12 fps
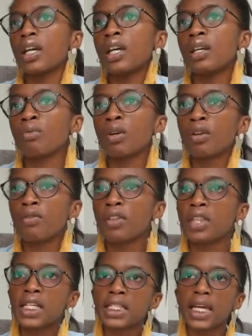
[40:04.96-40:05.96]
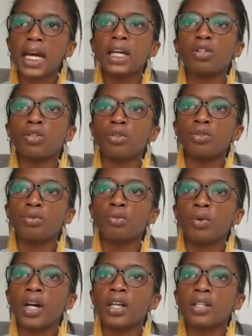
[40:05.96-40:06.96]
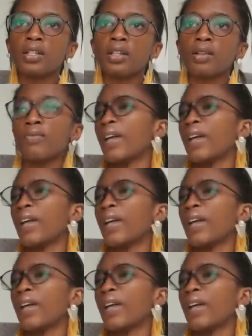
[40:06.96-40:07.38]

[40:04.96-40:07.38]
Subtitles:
And one of the things I had to do was,